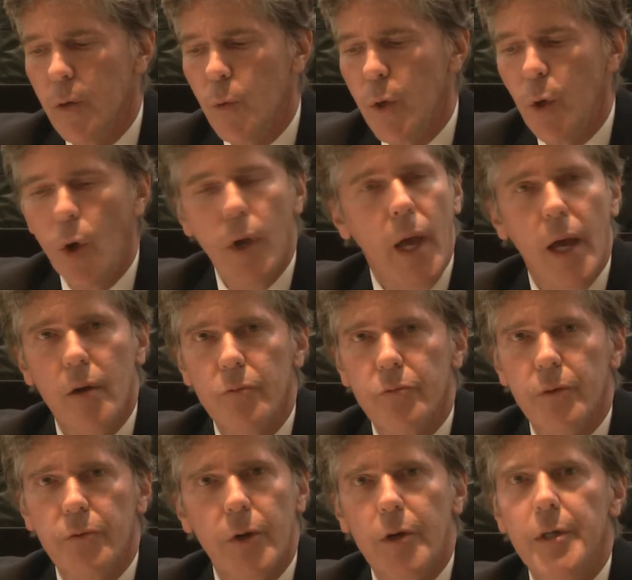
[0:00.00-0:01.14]
We all have
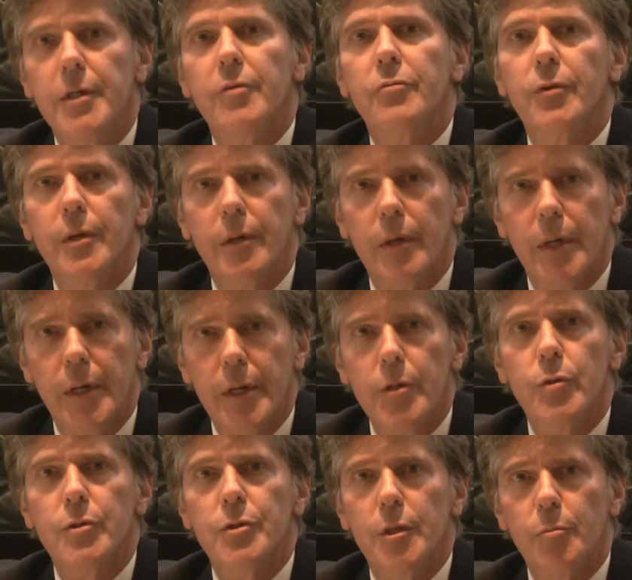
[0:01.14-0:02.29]
very different and
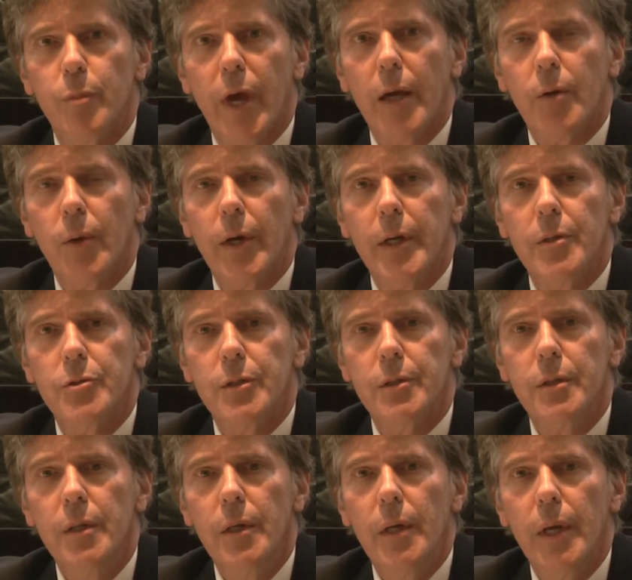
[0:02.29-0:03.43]
interesting backgrounds
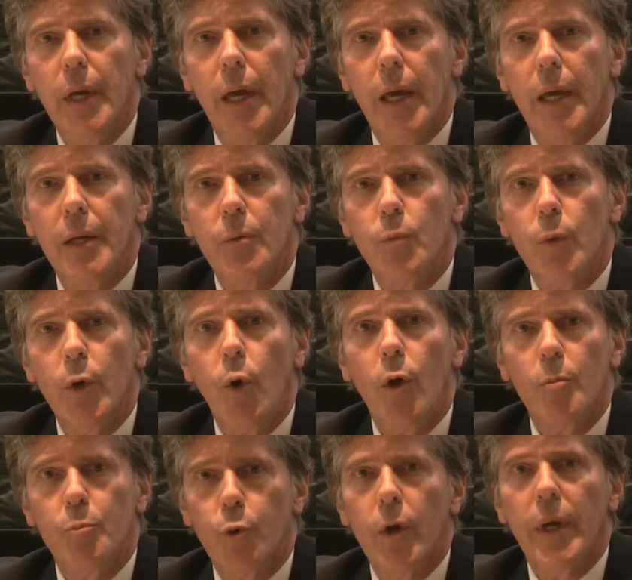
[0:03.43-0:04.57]
and and we all
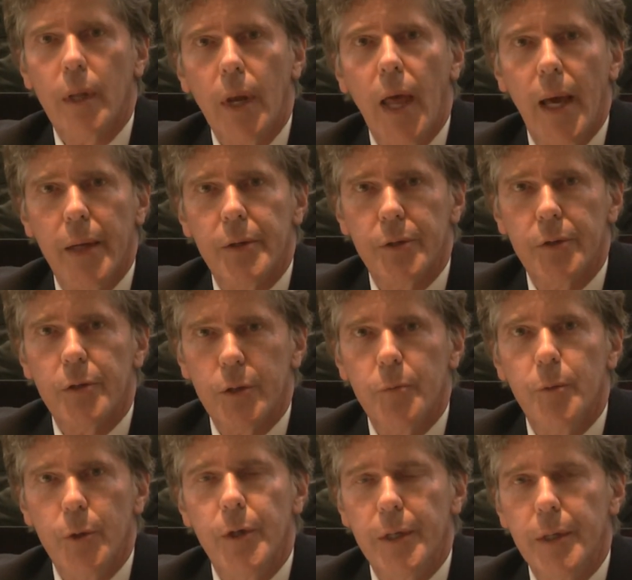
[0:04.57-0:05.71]
bring a lot to the
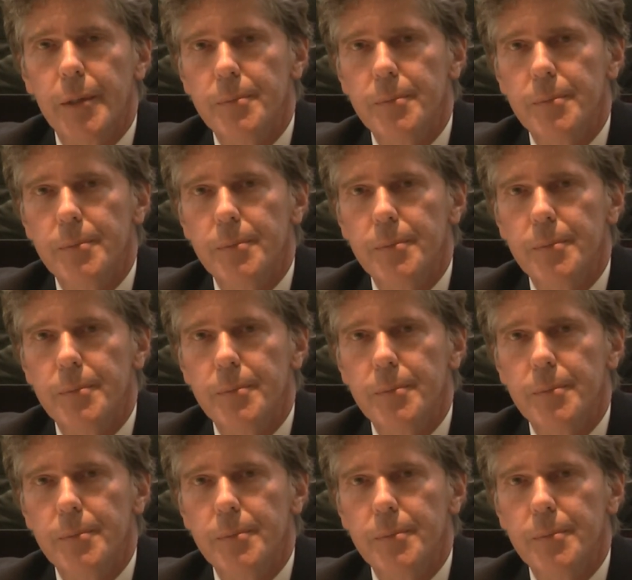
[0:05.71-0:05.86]
community.